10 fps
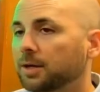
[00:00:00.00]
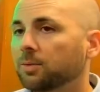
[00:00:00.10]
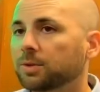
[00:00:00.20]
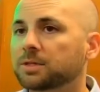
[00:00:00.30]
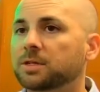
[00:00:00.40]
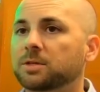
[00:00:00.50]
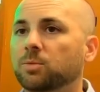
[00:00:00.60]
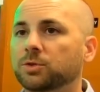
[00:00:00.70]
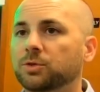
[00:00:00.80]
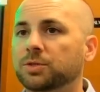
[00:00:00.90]
Now here what the
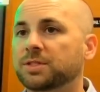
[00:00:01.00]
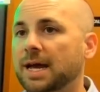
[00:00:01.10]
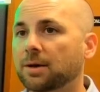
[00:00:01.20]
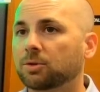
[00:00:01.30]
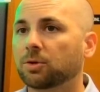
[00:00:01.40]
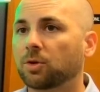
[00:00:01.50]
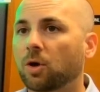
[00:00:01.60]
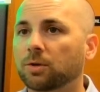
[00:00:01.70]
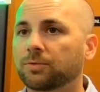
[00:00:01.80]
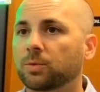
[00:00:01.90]
system will do is
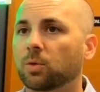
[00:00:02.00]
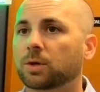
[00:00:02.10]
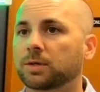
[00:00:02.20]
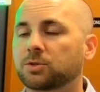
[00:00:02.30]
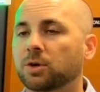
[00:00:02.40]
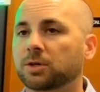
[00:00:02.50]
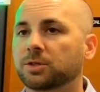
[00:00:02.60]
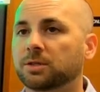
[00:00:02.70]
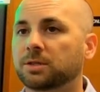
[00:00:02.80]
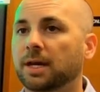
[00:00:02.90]
download all of the work
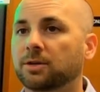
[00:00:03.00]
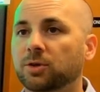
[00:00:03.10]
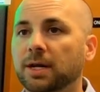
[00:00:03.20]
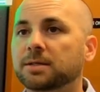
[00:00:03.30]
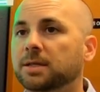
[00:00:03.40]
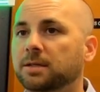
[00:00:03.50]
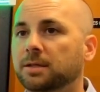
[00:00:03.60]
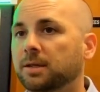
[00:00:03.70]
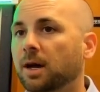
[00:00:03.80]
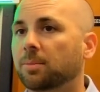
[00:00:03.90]
instructions and translate
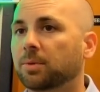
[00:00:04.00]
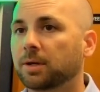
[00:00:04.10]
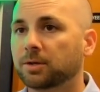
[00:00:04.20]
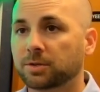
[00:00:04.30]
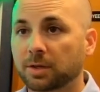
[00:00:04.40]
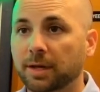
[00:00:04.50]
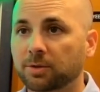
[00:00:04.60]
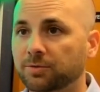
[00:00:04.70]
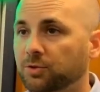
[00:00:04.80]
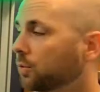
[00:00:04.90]
it to the operator's
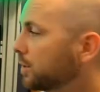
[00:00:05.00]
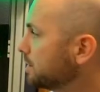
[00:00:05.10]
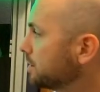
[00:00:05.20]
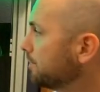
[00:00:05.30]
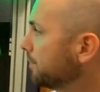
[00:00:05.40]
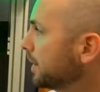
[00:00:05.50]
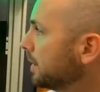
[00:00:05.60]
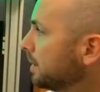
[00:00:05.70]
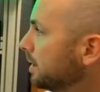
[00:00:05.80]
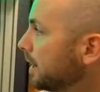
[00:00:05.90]
language of choice.
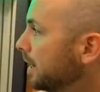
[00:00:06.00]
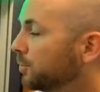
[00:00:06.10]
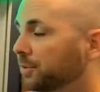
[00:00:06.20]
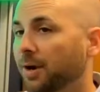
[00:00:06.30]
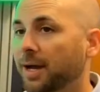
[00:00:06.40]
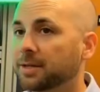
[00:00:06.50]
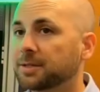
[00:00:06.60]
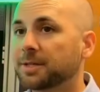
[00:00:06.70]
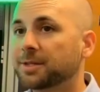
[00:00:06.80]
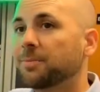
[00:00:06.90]
And with our
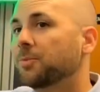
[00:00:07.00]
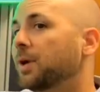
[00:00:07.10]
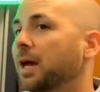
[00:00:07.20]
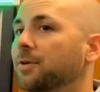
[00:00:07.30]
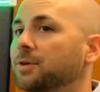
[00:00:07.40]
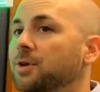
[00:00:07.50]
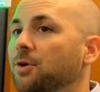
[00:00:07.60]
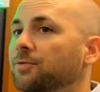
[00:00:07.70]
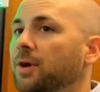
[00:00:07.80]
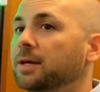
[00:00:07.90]
Andon system, we have it
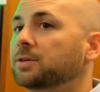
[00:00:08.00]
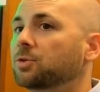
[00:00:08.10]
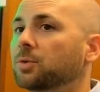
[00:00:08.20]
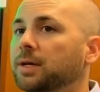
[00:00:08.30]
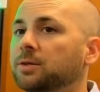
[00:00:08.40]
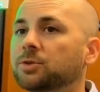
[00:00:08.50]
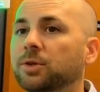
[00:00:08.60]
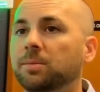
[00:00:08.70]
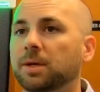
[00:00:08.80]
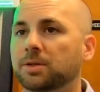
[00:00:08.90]
notifying as green,
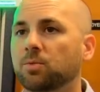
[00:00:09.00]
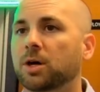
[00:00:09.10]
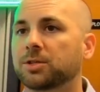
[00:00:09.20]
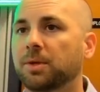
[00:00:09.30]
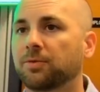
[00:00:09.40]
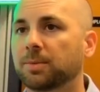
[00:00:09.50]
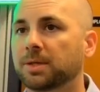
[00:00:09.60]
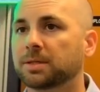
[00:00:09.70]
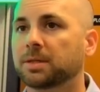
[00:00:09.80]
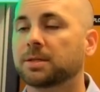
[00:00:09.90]
so anybody that's watching me from
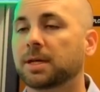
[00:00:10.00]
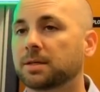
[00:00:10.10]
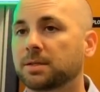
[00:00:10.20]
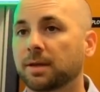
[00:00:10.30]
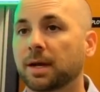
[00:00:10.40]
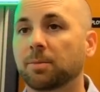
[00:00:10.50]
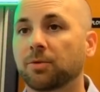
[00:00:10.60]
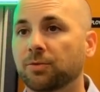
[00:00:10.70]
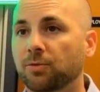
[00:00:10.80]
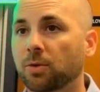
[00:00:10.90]
a distance, they can see that I'm
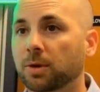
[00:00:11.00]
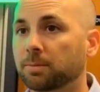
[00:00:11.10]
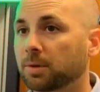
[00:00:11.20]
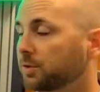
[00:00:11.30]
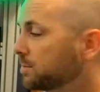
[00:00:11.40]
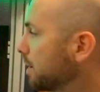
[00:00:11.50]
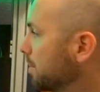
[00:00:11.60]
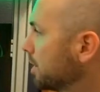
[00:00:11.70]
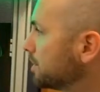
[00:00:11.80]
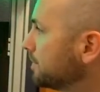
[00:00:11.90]
moving forward and producing my
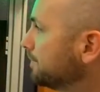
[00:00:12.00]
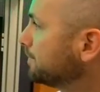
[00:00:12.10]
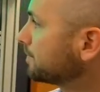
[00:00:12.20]
parts.